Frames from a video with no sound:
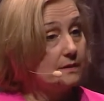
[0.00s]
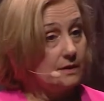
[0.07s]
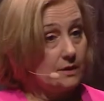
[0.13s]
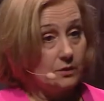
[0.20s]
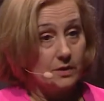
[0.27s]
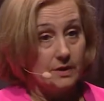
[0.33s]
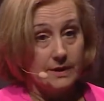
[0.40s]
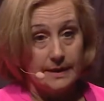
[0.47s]
They
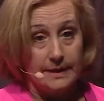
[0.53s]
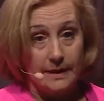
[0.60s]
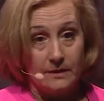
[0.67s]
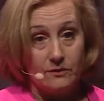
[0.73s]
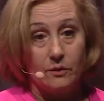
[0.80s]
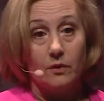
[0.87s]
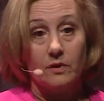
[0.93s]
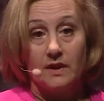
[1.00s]
couldn't
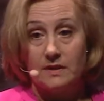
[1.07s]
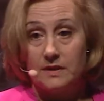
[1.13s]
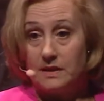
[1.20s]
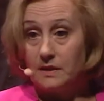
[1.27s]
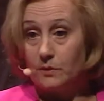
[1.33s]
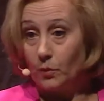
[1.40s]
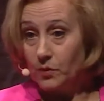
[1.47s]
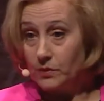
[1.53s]
leave, or they
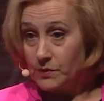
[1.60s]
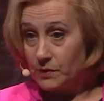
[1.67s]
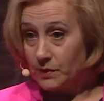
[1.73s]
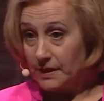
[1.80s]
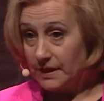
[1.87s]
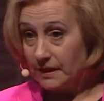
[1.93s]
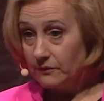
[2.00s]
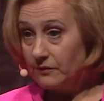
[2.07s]
didn't want to
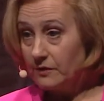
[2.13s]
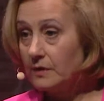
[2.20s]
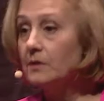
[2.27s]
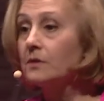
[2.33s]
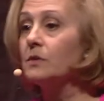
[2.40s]
leave,